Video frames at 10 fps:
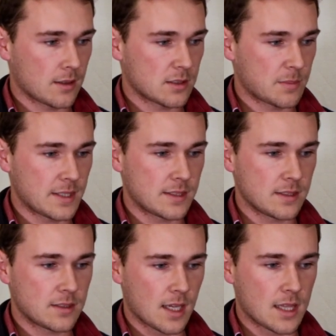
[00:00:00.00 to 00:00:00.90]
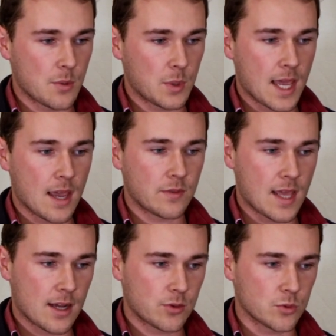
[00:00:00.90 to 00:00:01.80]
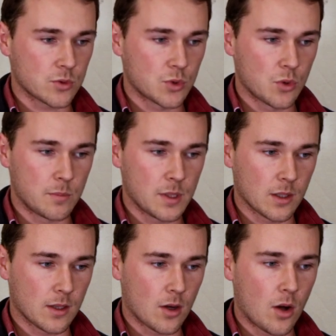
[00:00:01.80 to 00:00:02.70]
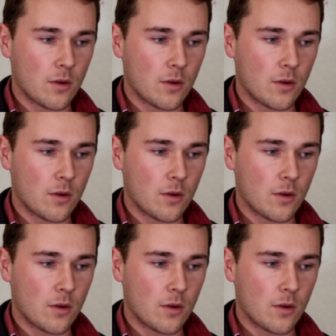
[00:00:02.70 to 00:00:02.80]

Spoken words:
species, and then we have the actual suitability